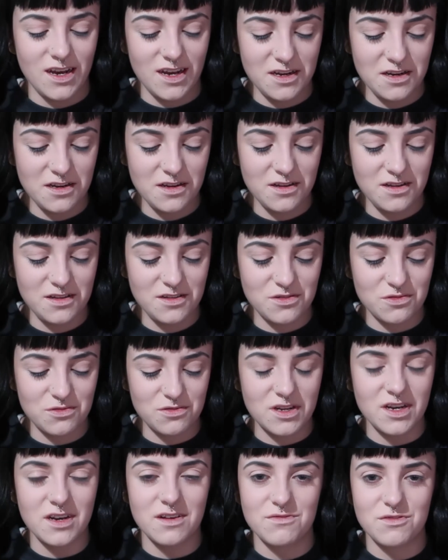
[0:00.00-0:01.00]
I don't
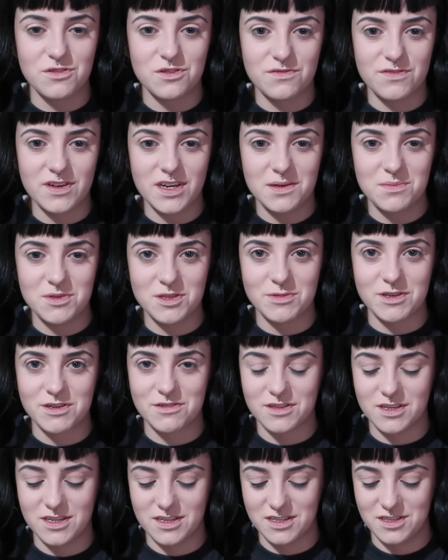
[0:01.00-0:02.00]
have good vibes about
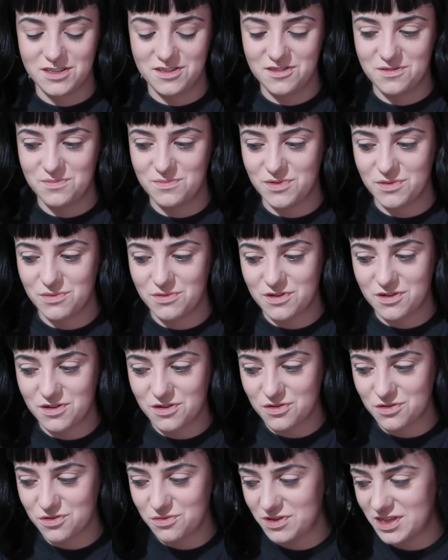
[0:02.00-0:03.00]
this, but we're gonna
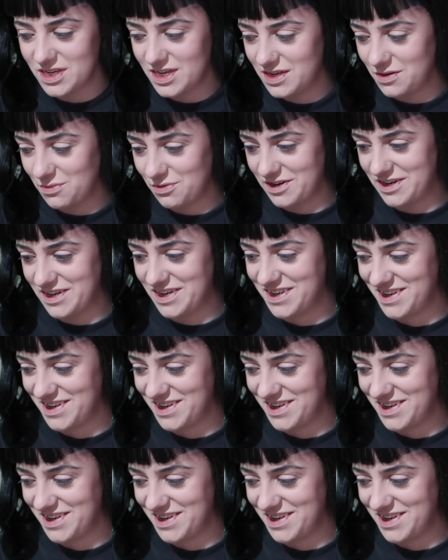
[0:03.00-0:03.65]
go with it anyway.